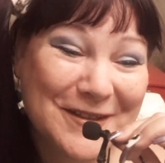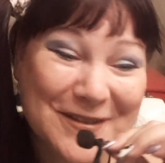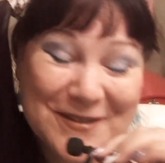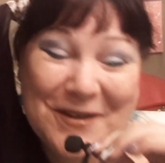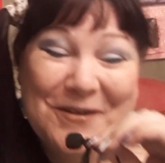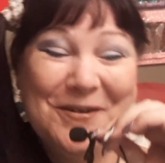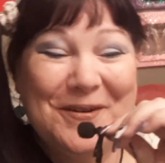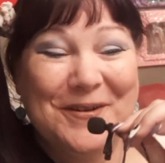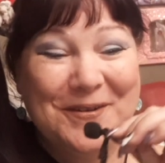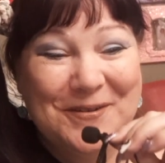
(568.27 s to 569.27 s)
So
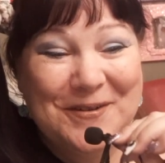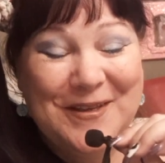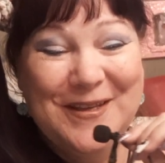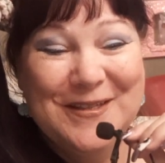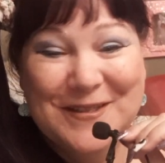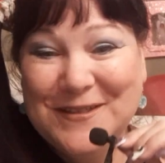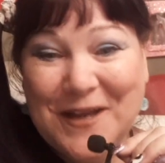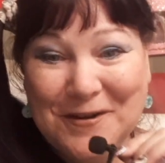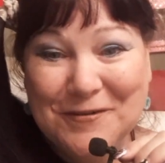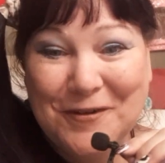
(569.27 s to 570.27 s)
he's
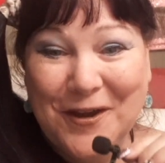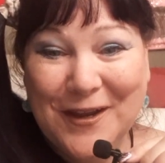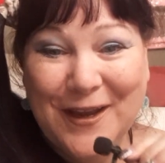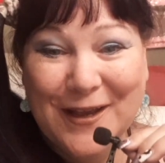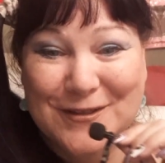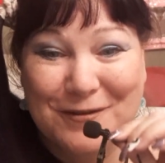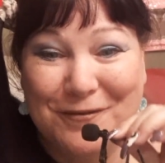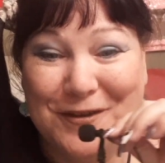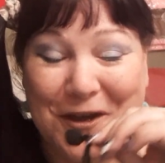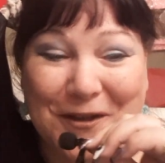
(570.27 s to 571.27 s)
identifying as a
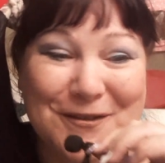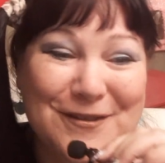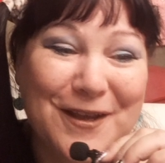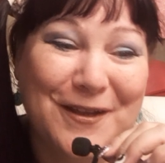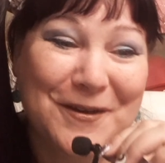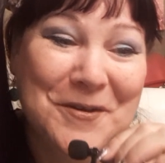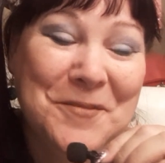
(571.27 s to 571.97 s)
fiance.